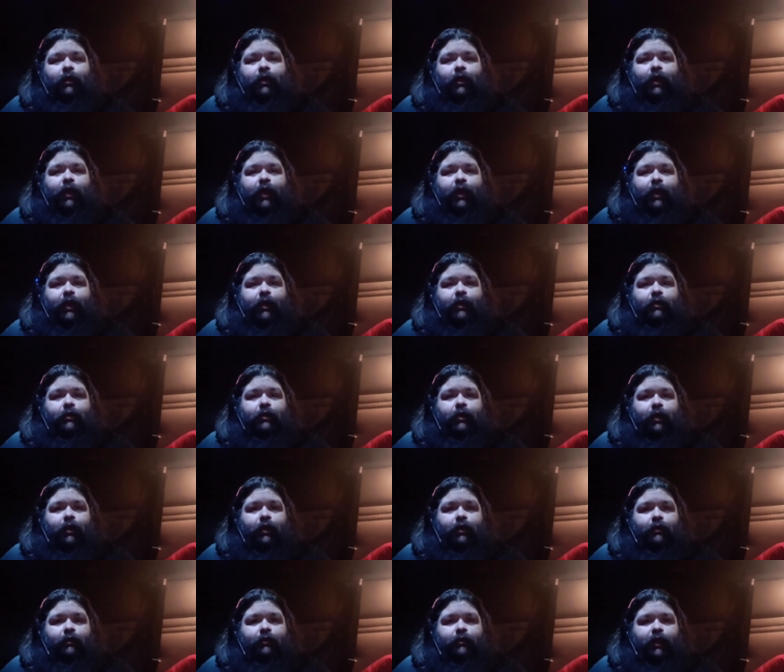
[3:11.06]
And
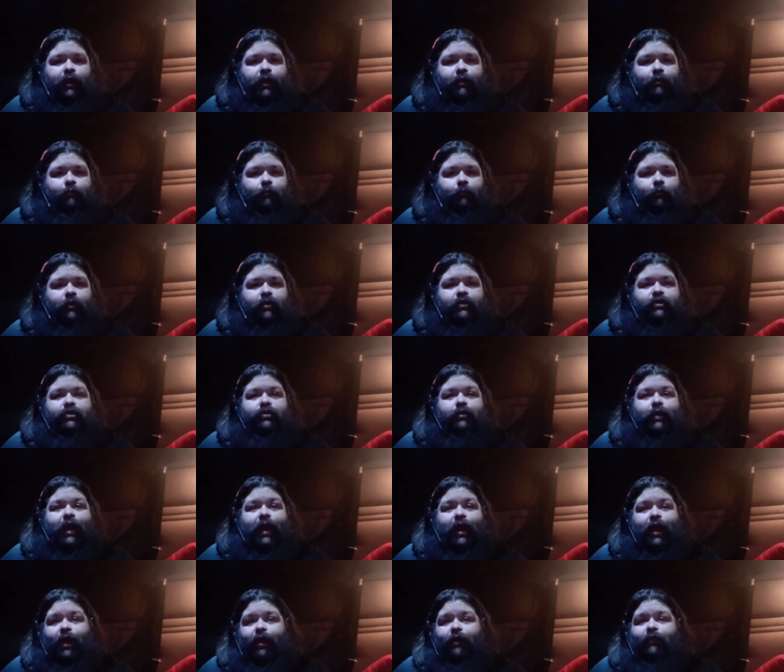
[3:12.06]
then once you
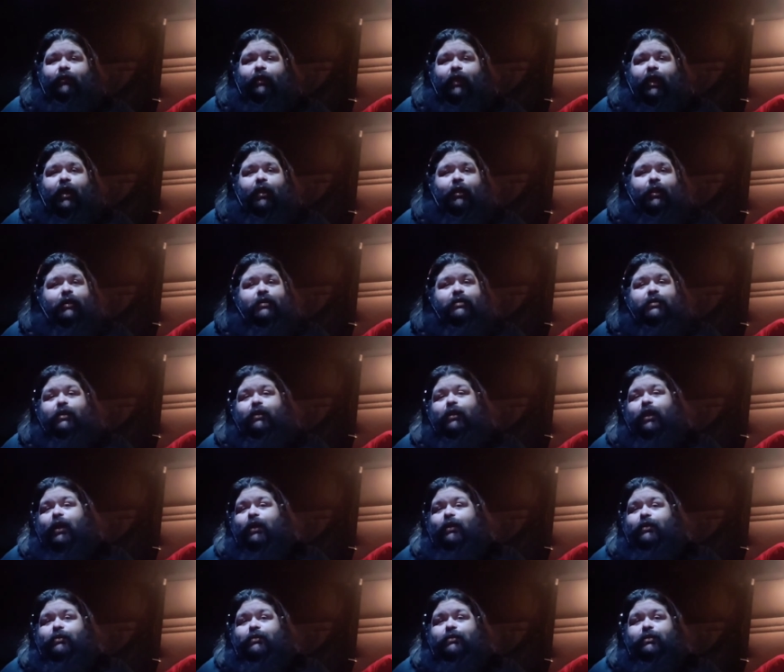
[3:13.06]
have that, like I said,
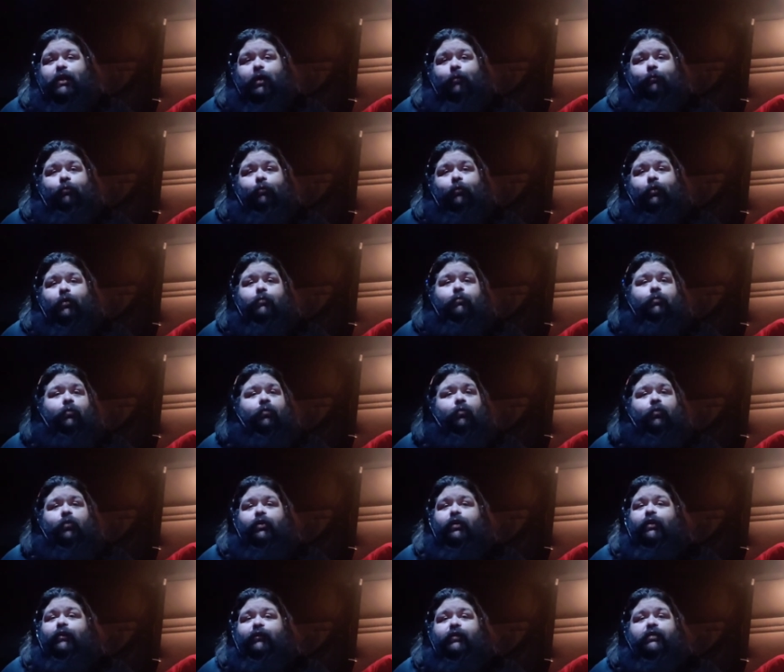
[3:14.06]
that is step 1
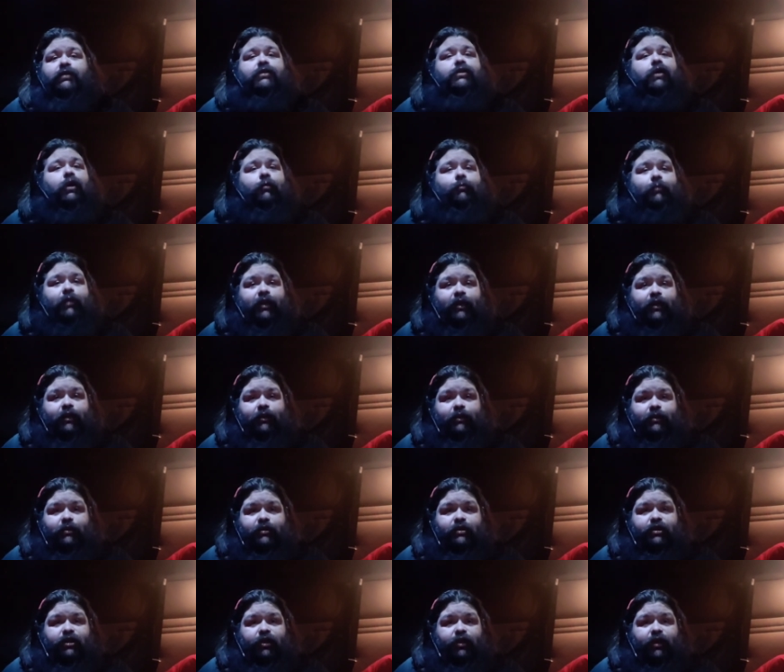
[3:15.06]
before you even start making
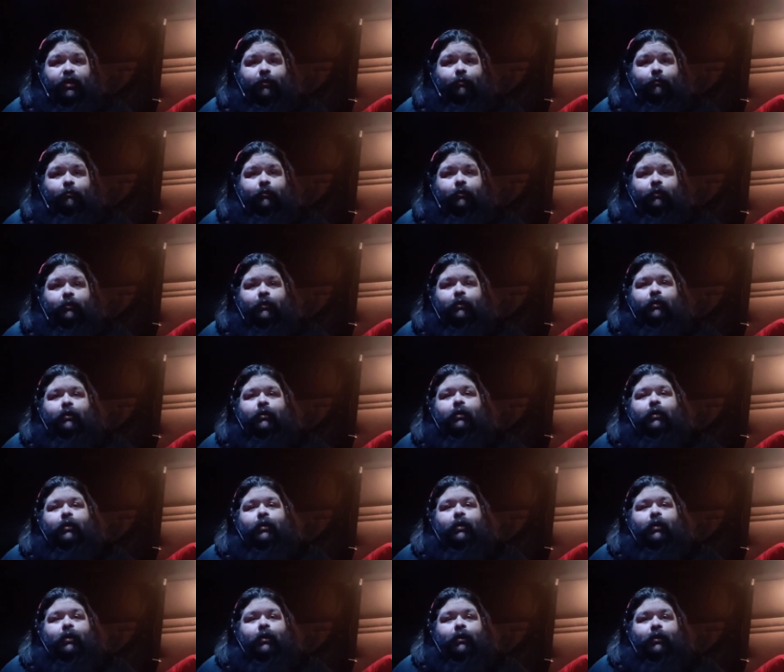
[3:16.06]
this chili.
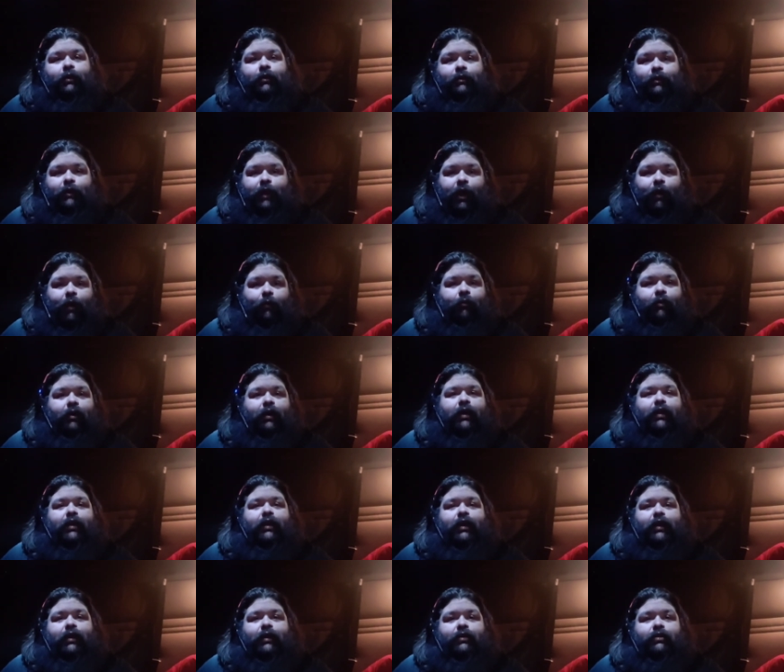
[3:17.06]
Now we're going to
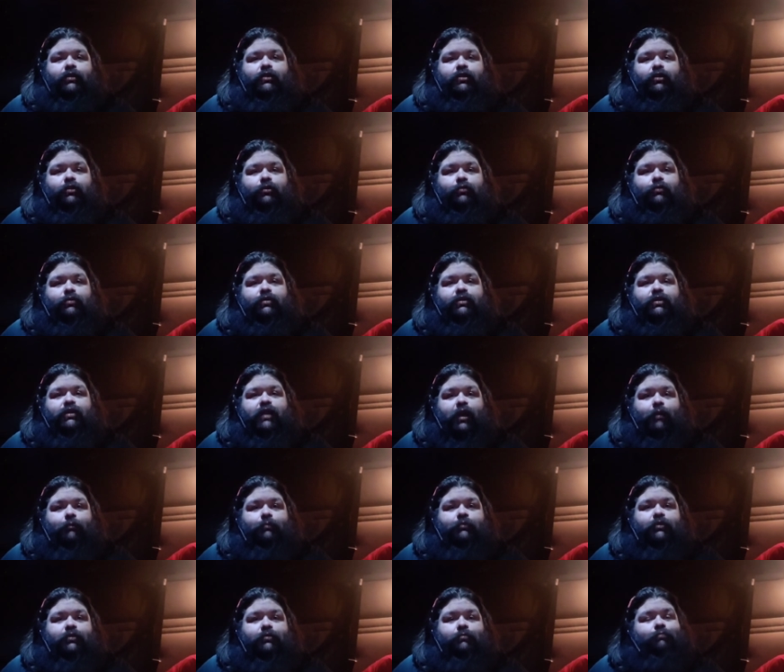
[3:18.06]
get into
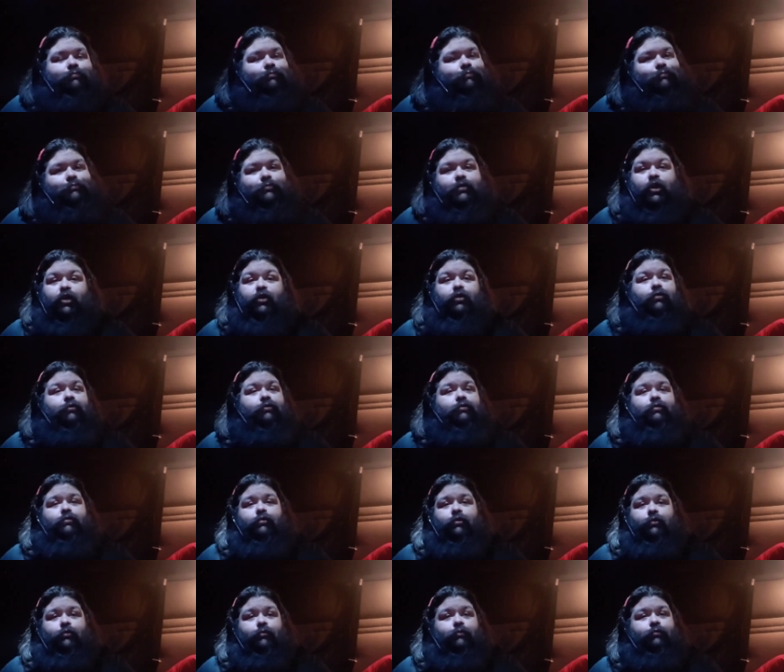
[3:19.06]
steps 2
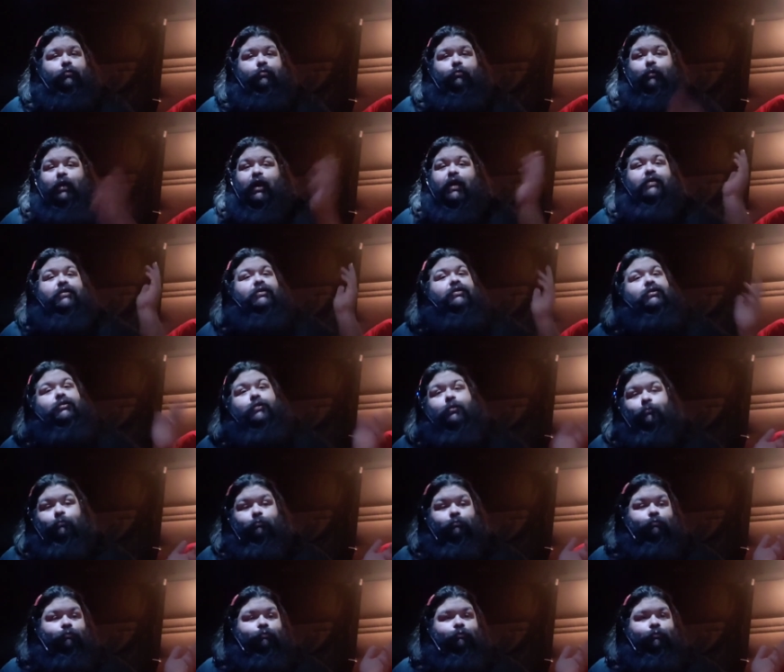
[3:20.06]
through the rest.
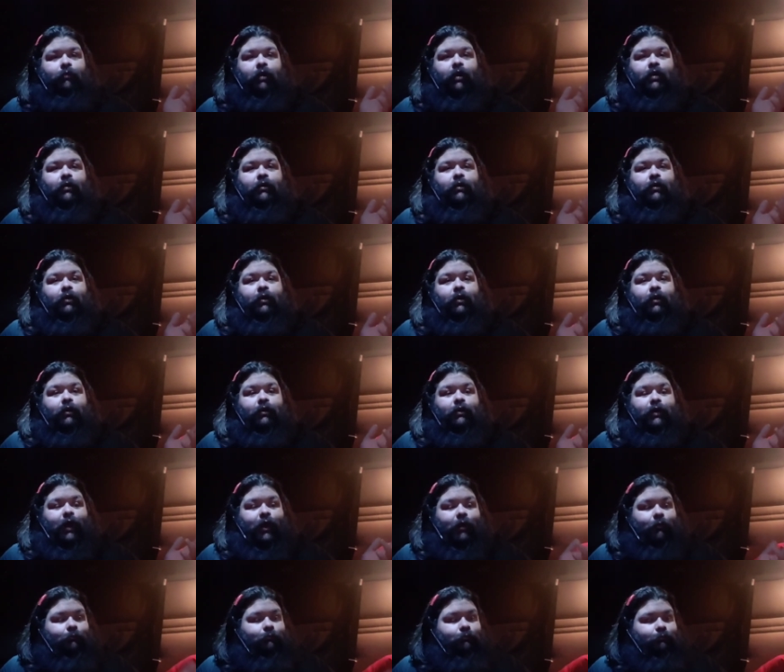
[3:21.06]

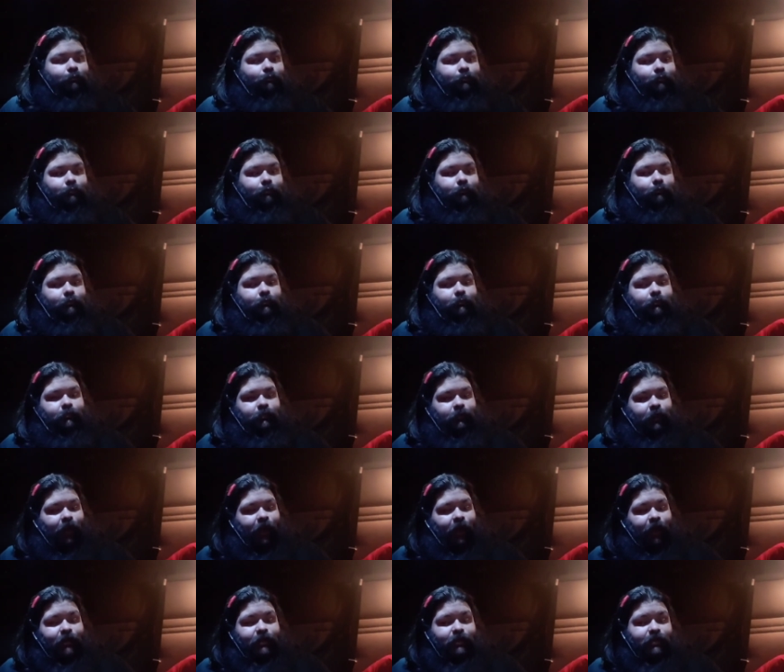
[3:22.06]
Now,
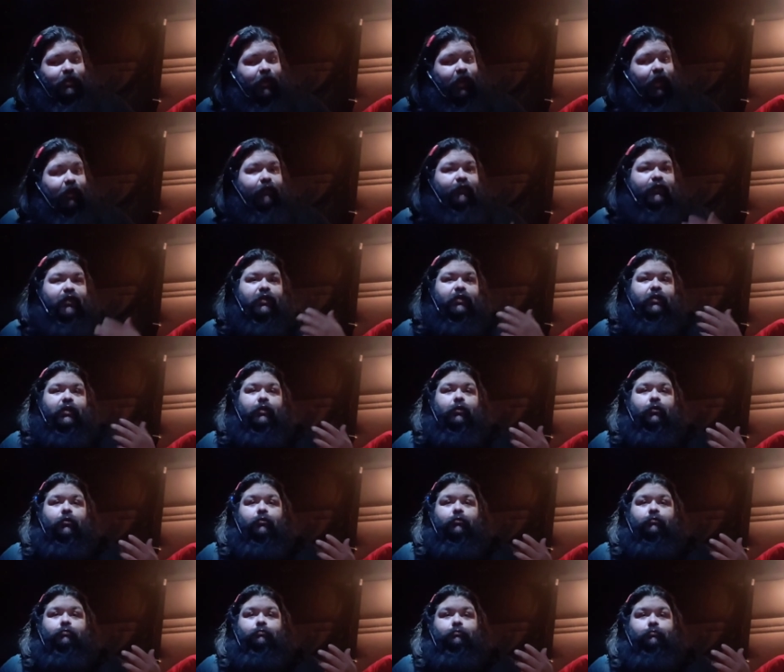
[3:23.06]
I just have a
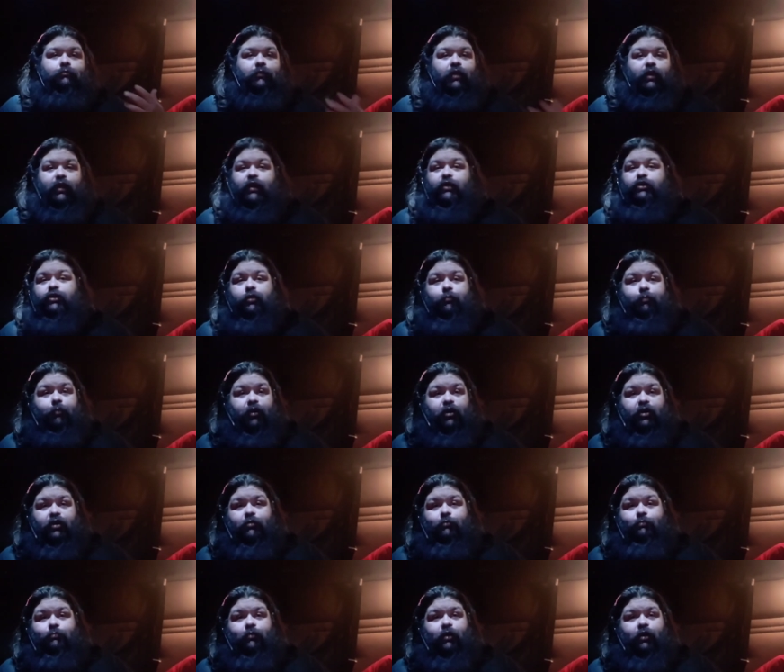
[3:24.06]
little electric
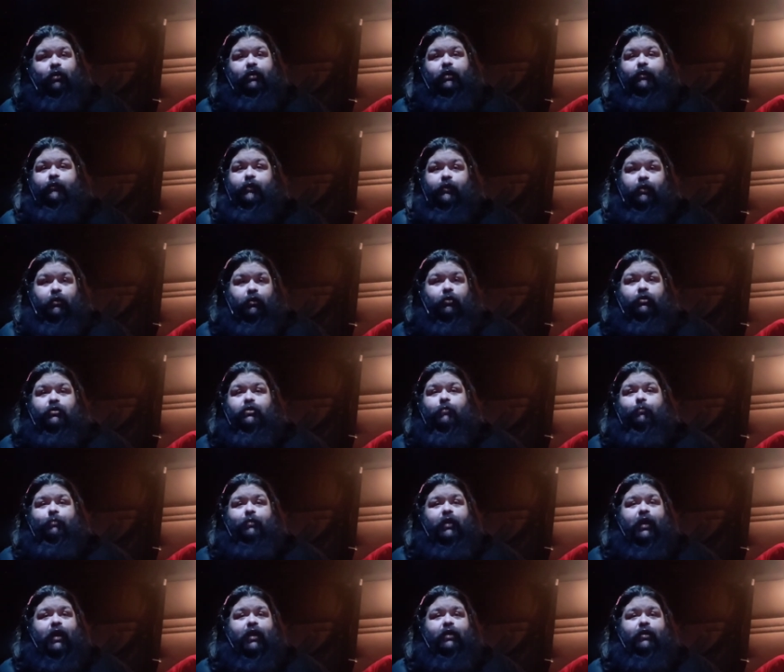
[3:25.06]
burner. I'll give you a close-up
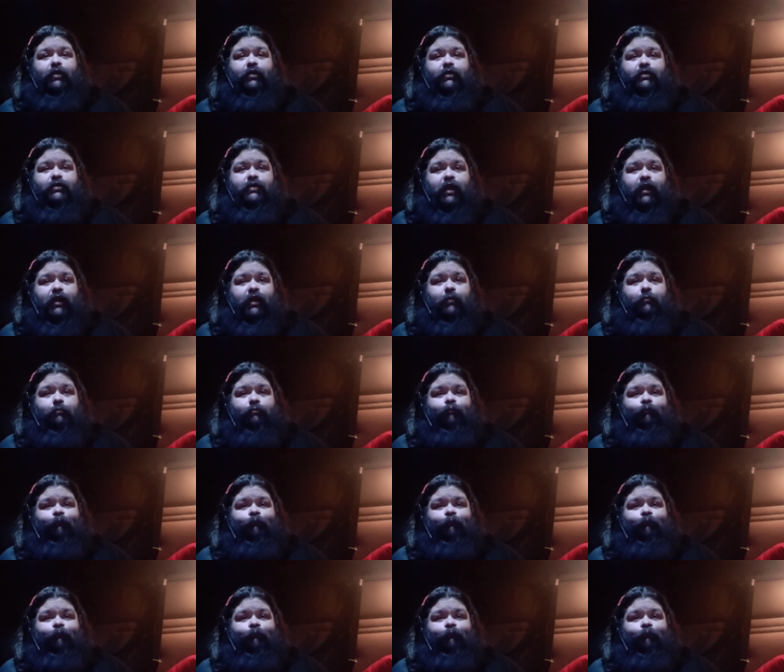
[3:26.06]
of that here in a second.